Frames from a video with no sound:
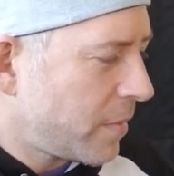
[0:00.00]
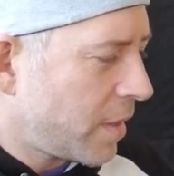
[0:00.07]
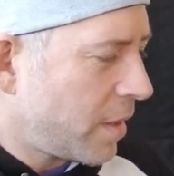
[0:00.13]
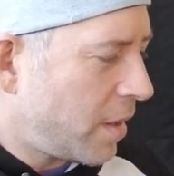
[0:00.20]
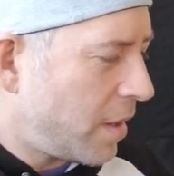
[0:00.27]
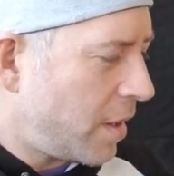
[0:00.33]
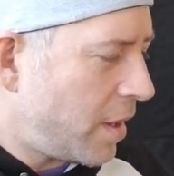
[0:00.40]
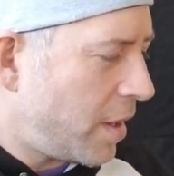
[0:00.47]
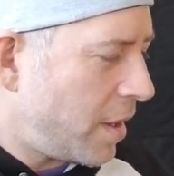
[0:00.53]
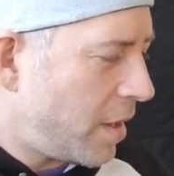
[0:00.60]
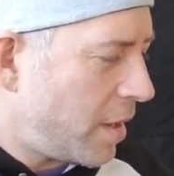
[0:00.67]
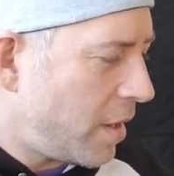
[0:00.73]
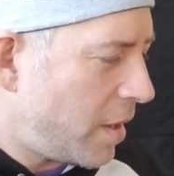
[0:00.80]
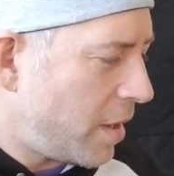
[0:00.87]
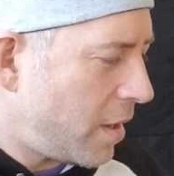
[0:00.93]

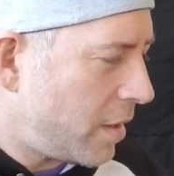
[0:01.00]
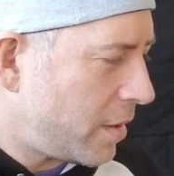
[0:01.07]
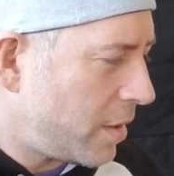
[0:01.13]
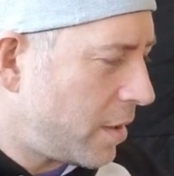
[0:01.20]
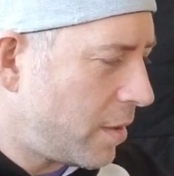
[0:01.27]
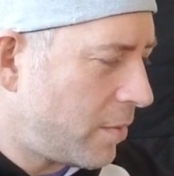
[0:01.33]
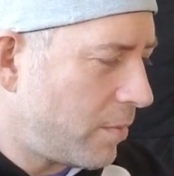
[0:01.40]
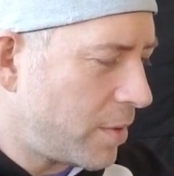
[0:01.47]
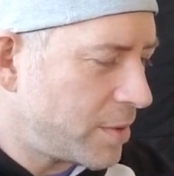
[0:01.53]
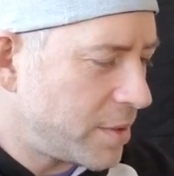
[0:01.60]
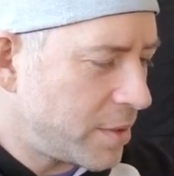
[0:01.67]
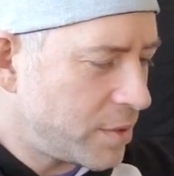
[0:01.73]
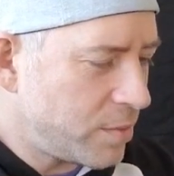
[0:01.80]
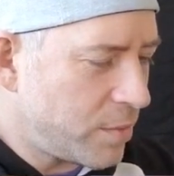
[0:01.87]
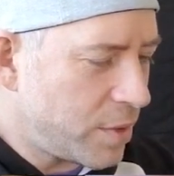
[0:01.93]
And what's
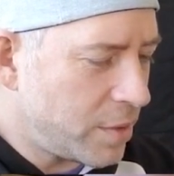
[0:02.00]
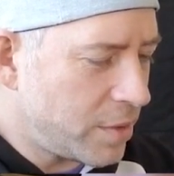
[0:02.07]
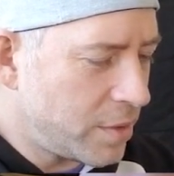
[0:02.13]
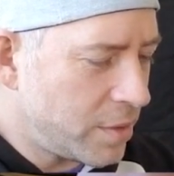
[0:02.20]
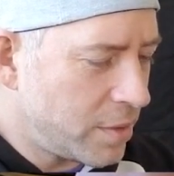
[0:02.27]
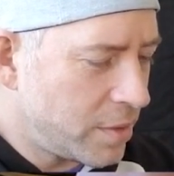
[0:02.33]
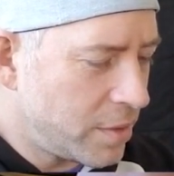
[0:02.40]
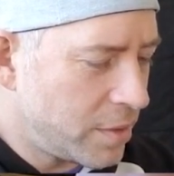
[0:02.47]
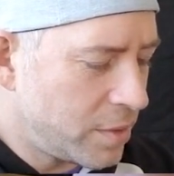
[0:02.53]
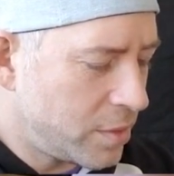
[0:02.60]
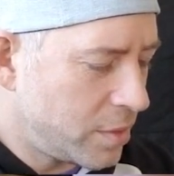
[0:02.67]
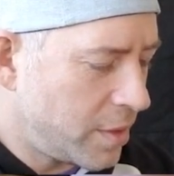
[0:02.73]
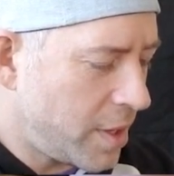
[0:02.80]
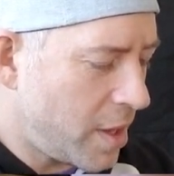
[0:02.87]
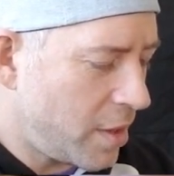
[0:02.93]
this one?
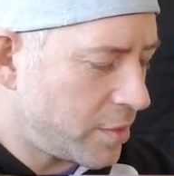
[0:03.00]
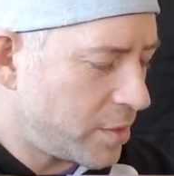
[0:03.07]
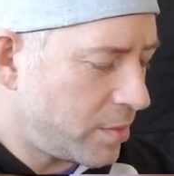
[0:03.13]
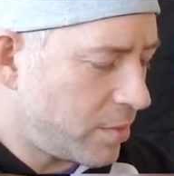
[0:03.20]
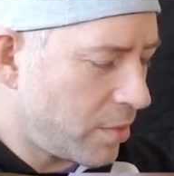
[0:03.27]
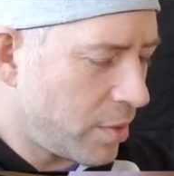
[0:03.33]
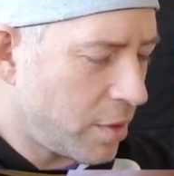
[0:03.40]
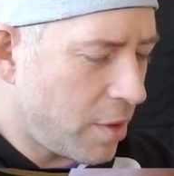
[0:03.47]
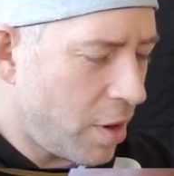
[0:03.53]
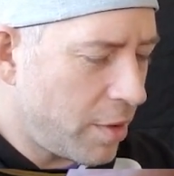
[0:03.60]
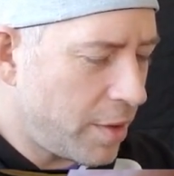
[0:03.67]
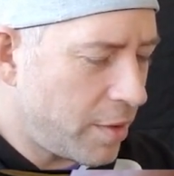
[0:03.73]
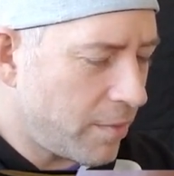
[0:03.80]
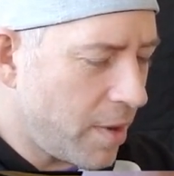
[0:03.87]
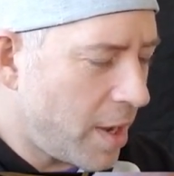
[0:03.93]
Galaxy or
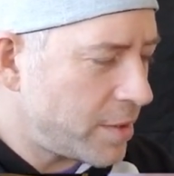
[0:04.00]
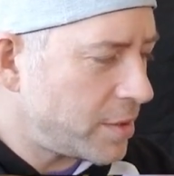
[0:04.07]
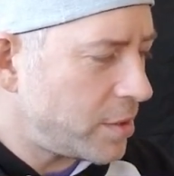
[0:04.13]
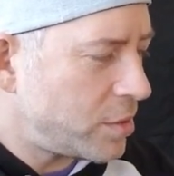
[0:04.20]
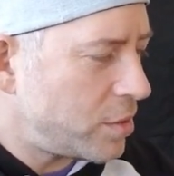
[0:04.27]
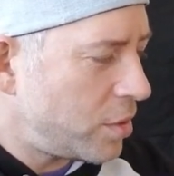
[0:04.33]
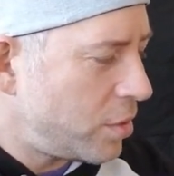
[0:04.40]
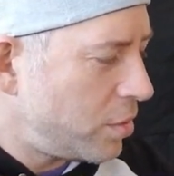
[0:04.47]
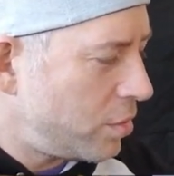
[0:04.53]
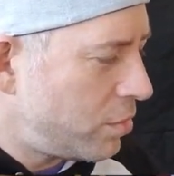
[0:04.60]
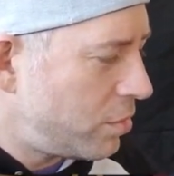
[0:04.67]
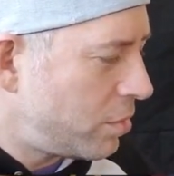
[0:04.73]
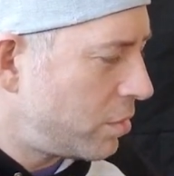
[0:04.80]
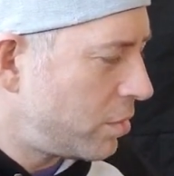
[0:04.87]
Guardian Rising 2.